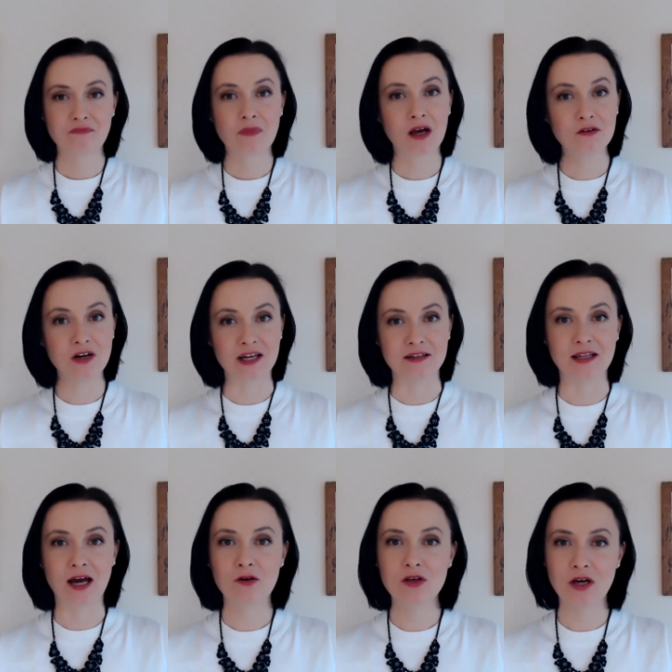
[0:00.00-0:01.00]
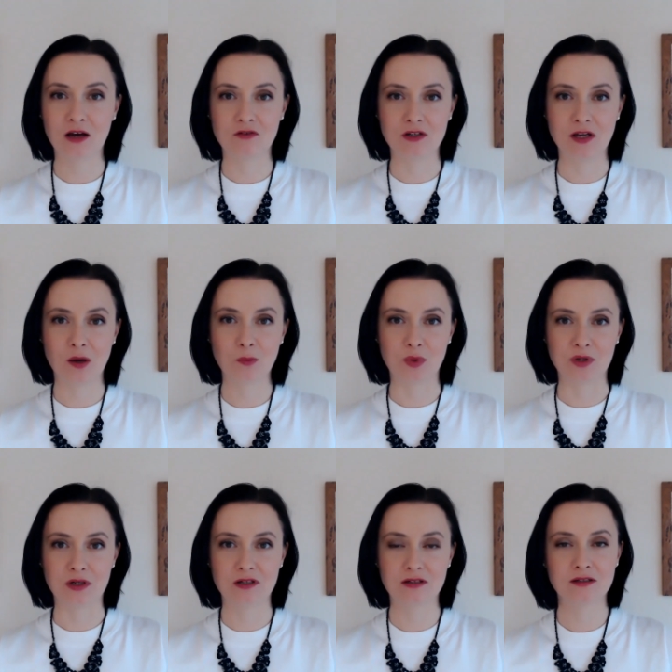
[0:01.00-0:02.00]
All right, now you have a
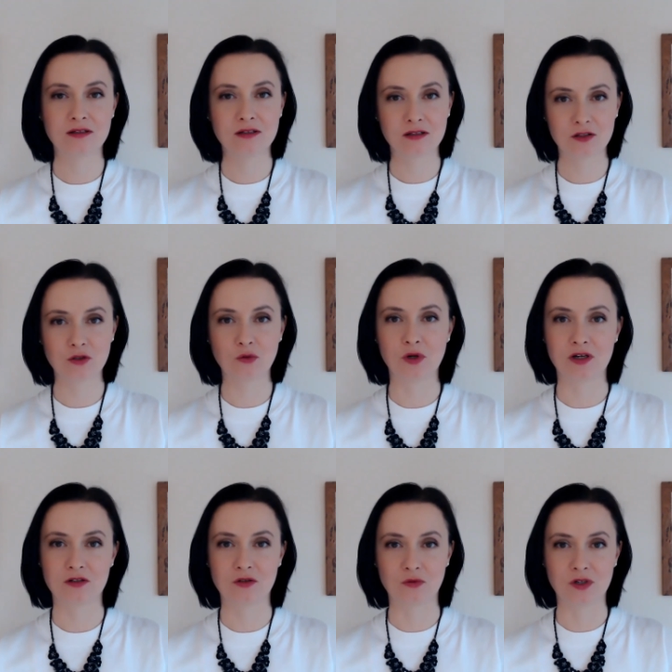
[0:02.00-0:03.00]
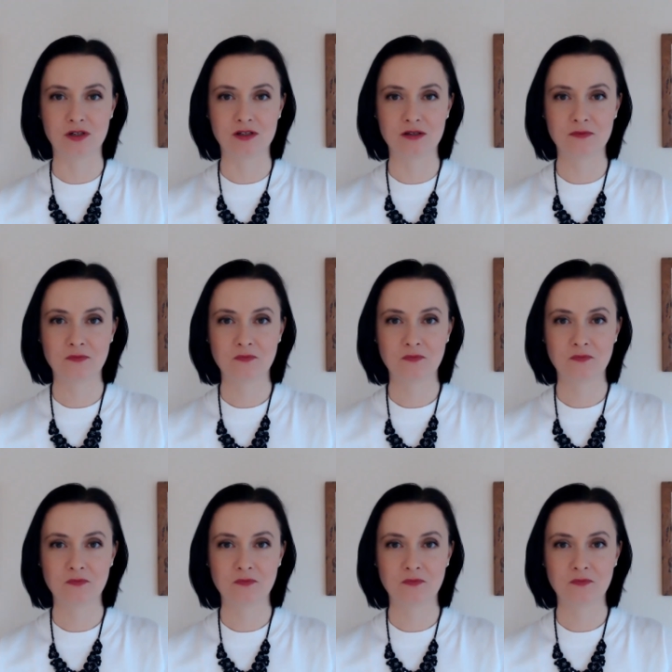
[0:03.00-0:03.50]
number to work towards.